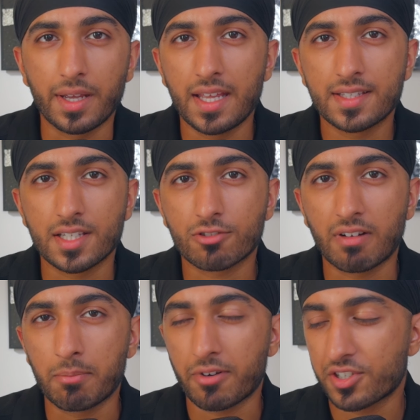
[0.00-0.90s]
it is a
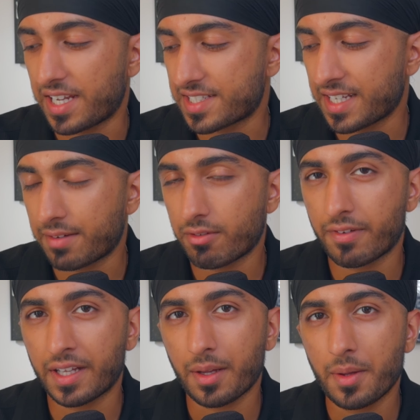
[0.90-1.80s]
screen projecting
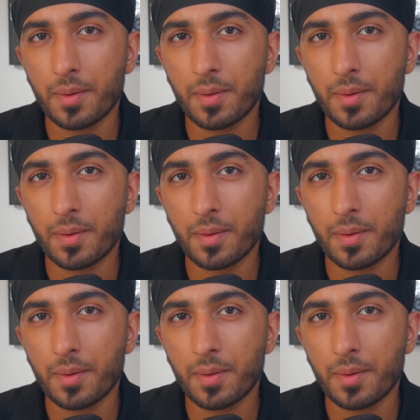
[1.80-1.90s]
everything.